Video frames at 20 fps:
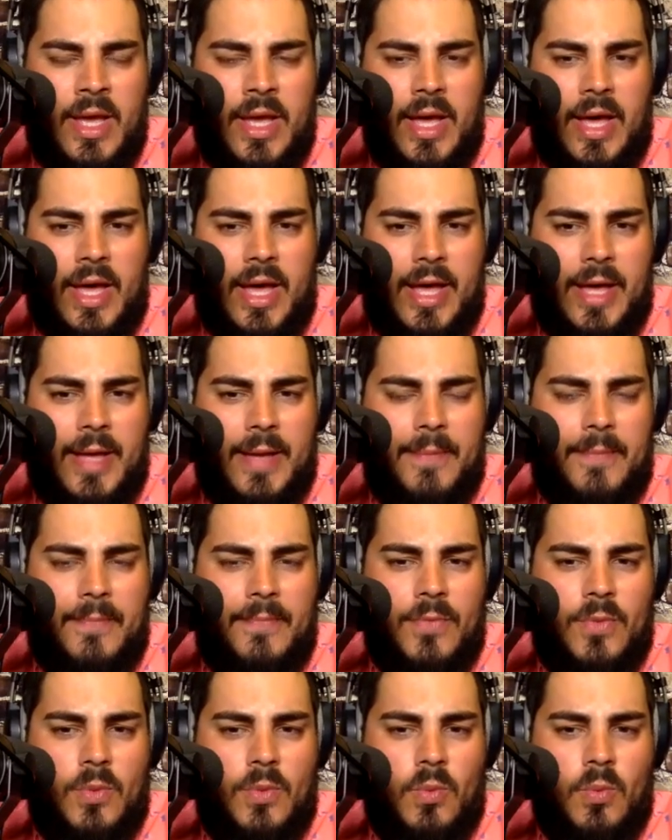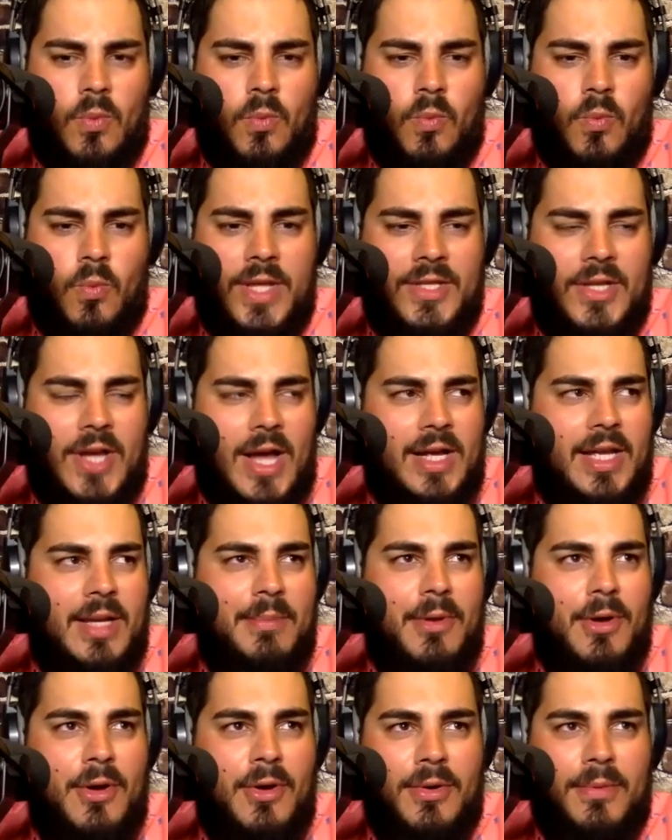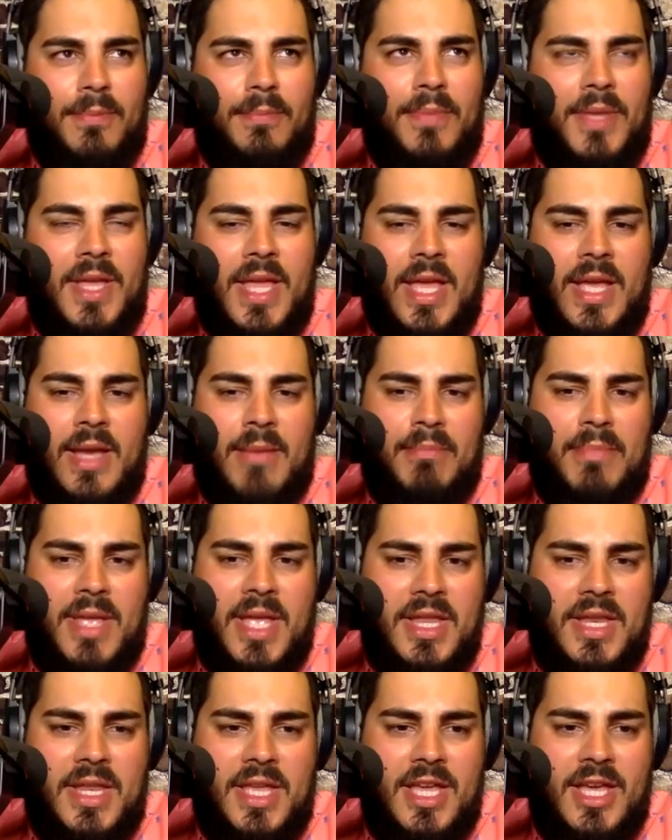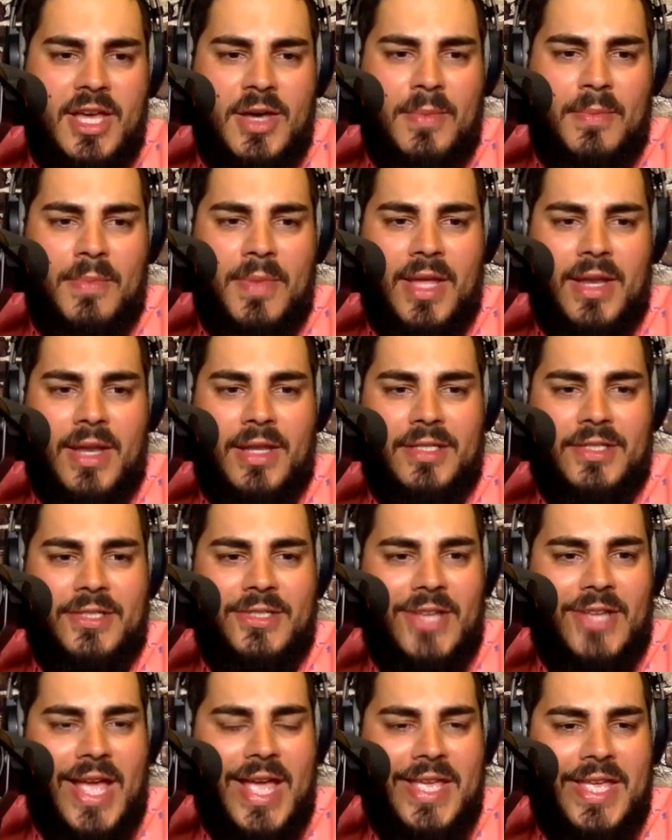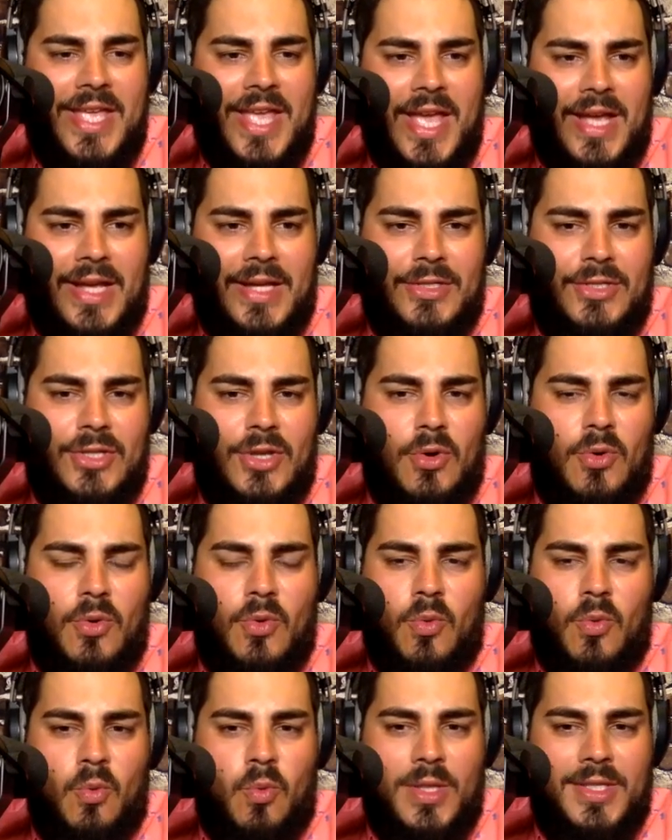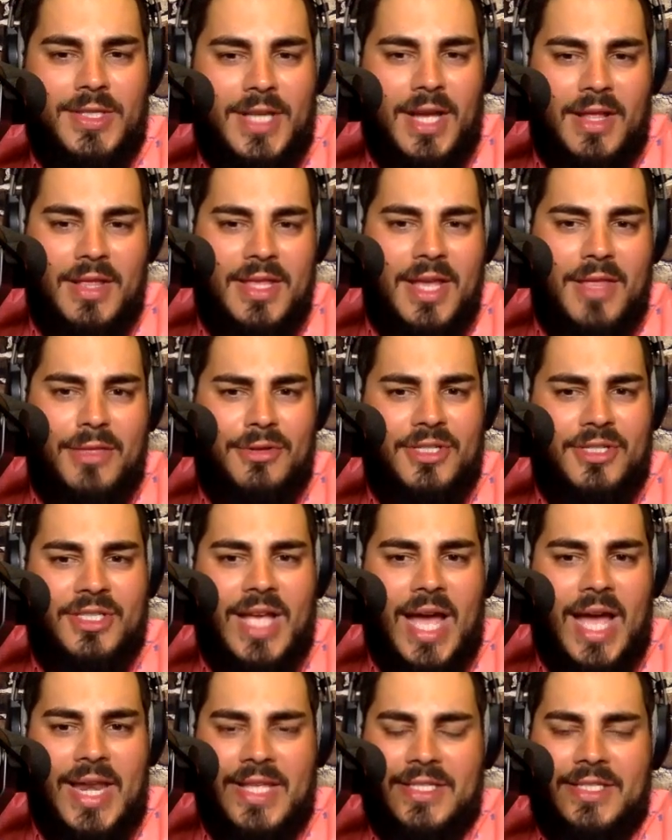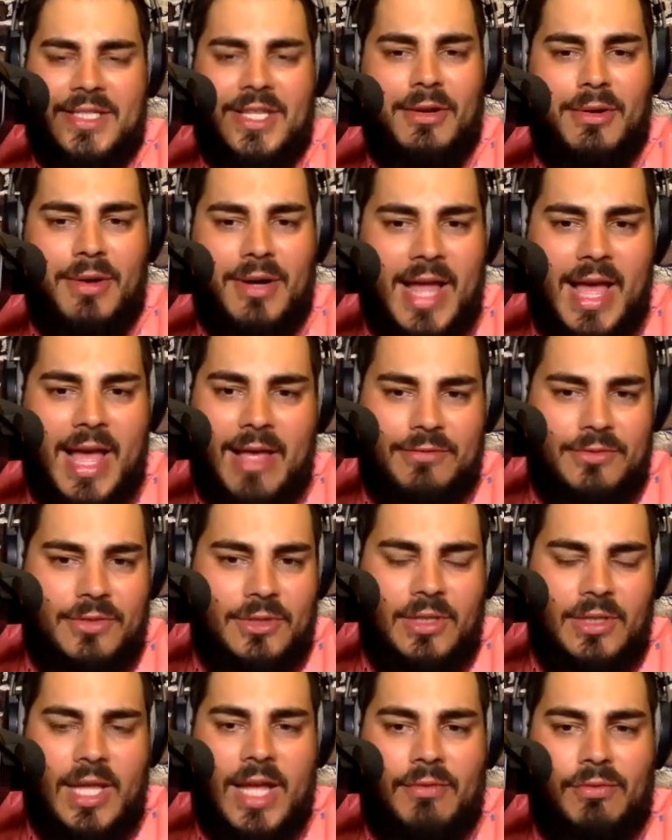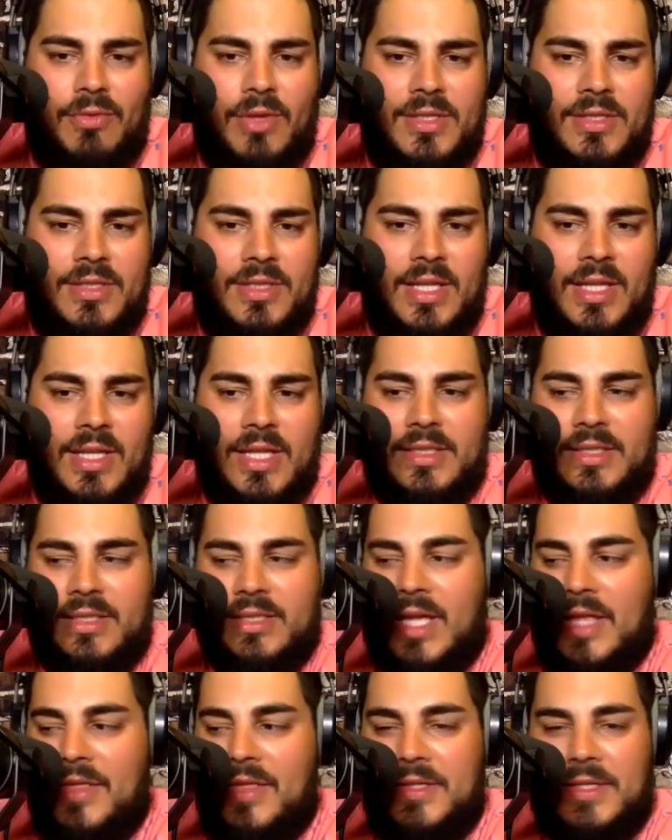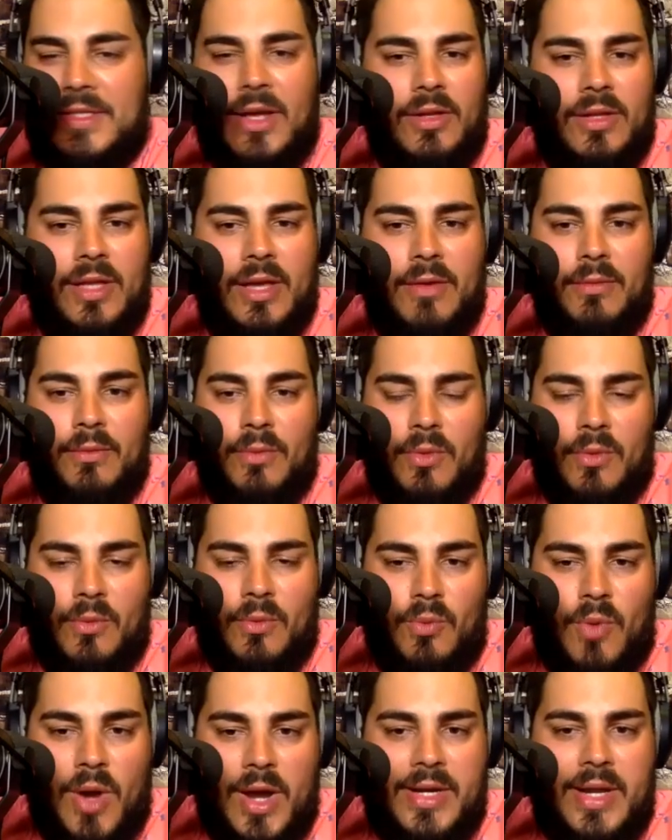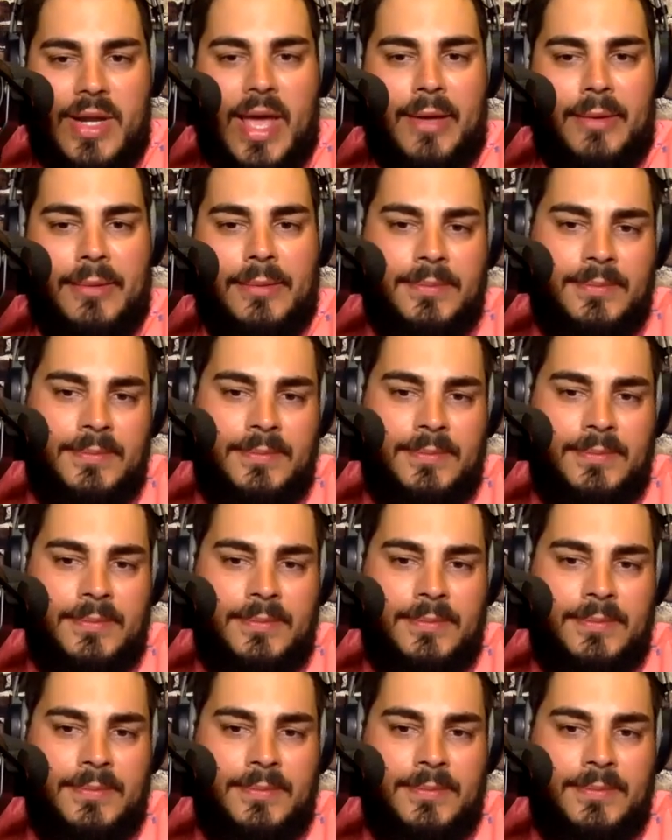uh, we talk about being a medium and a psychic. So what's on the other side? Is there an afterlife? Let's set this all out right now.